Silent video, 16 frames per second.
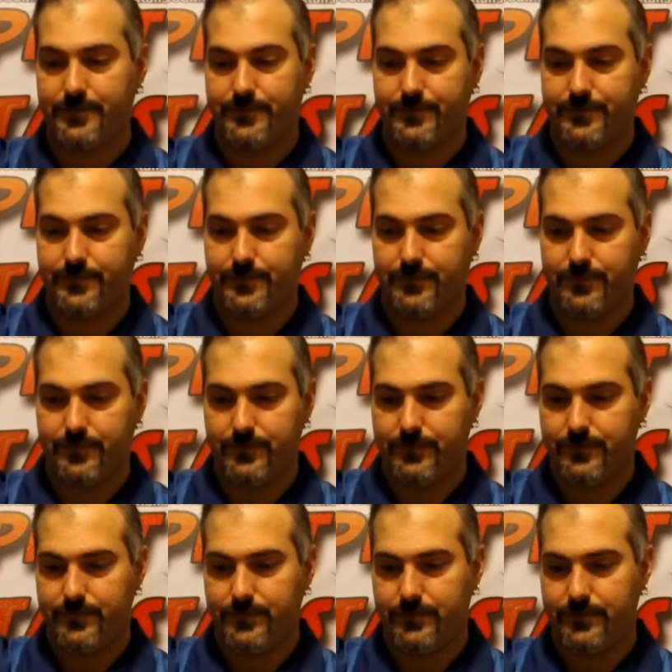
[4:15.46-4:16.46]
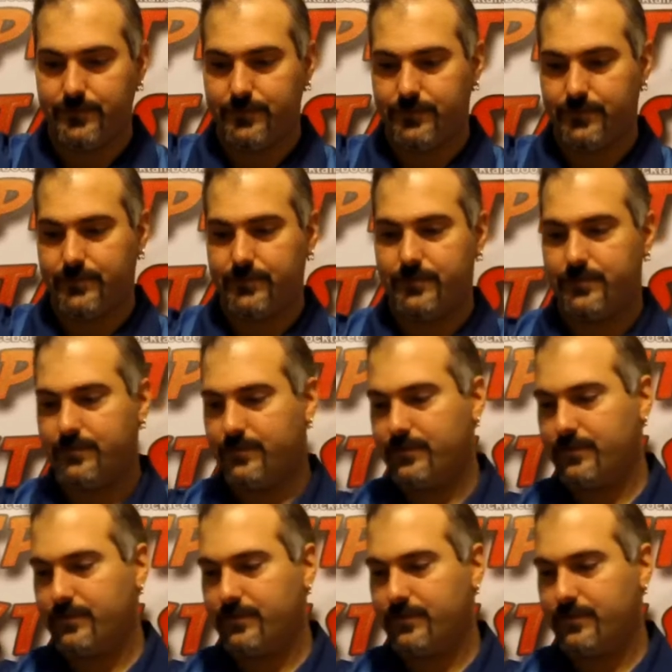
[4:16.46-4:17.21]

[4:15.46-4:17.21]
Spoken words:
Nothing is said.